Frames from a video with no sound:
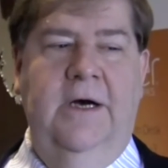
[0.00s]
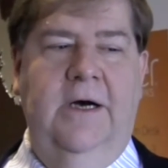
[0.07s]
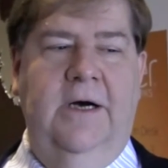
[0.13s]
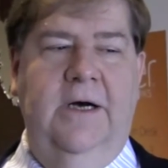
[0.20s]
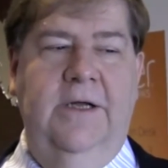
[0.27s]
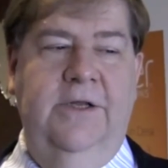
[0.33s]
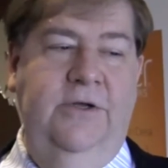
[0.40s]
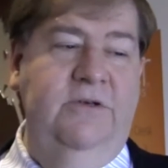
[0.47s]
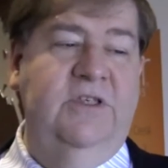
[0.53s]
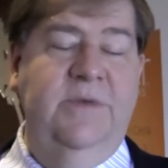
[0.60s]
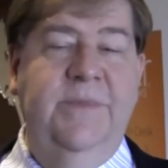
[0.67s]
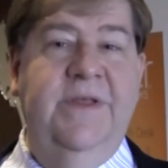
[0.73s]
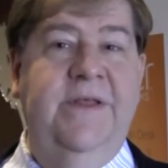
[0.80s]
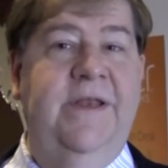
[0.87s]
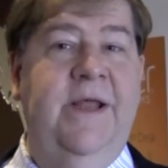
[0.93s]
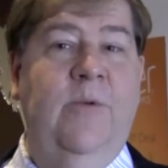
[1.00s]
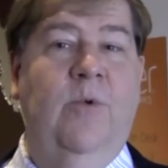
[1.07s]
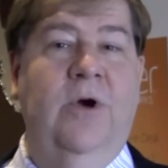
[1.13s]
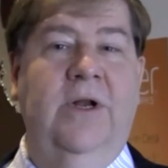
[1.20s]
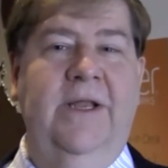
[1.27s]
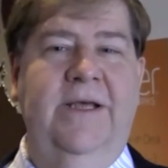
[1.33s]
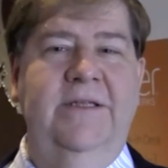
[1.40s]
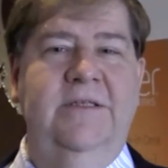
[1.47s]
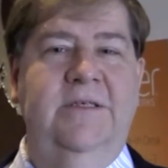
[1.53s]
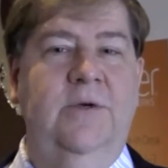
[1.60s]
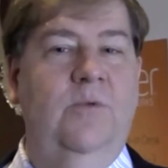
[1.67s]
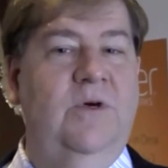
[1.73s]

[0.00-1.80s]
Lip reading: It used to be that network latency